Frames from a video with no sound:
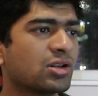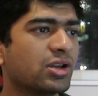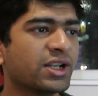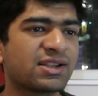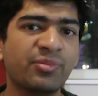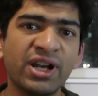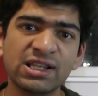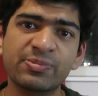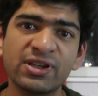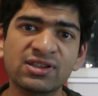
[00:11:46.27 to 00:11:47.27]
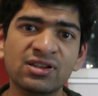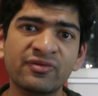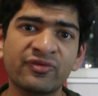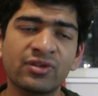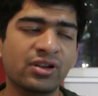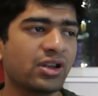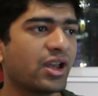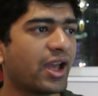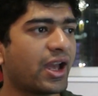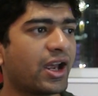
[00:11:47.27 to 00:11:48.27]
it's a bit expensive,
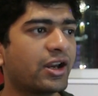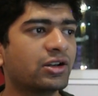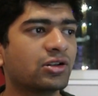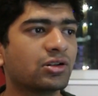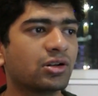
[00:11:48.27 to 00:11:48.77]
and